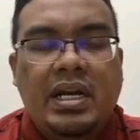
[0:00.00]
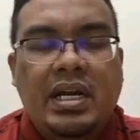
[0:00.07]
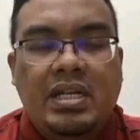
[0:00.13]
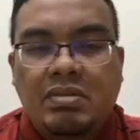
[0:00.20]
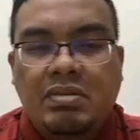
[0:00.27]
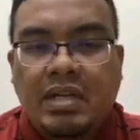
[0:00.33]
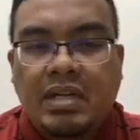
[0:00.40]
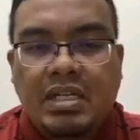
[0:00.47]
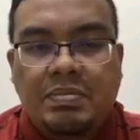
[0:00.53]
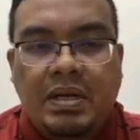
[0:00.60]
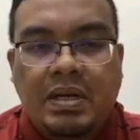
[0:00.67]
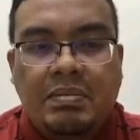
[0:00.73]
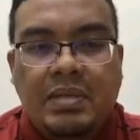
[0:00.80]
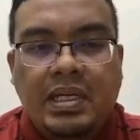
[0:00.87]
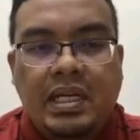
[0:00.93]
There's no
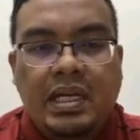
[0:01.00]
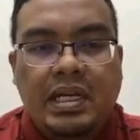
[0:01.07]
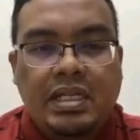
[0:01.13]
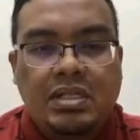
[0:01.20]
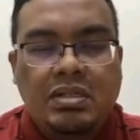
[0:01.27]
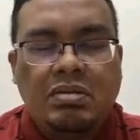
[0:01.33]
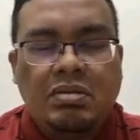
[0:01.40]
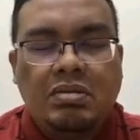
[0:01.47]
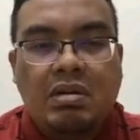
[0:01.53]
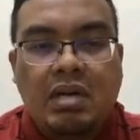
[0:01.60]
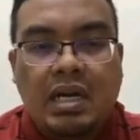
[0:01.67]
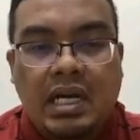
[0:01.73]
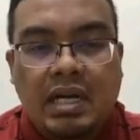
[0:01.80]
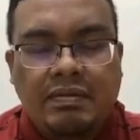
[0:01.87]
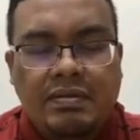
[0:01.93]
experiment, there's no
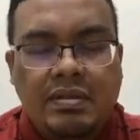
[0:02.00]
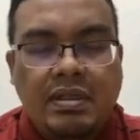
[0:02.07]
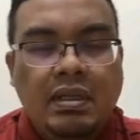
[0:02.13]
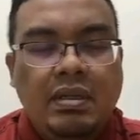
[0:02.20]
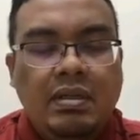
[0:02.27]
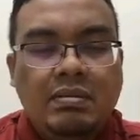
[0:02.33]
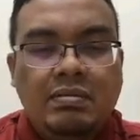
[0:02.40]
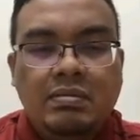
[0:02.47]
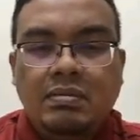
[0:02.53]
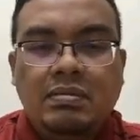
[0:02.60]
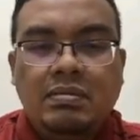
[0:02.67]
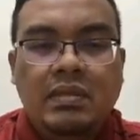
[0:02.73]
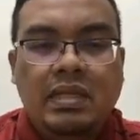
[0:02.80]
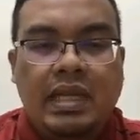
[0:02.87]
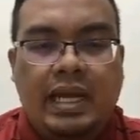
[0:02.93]
graphs,
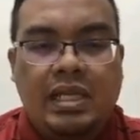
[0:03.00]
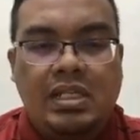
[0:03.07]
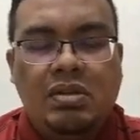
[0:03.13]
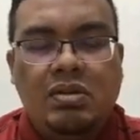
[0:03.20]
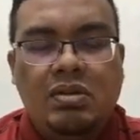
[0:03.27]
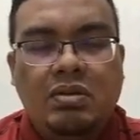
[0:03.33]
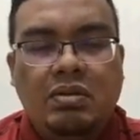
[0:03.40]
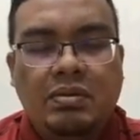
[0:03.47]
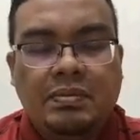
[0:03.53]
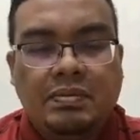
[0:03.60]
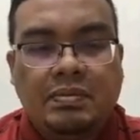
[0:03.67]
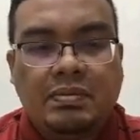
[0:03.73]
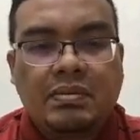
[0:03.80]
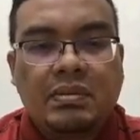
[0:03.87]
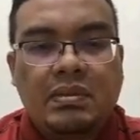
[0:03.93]
there's
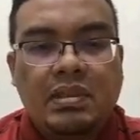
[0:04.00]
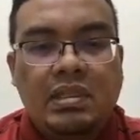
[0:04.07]
no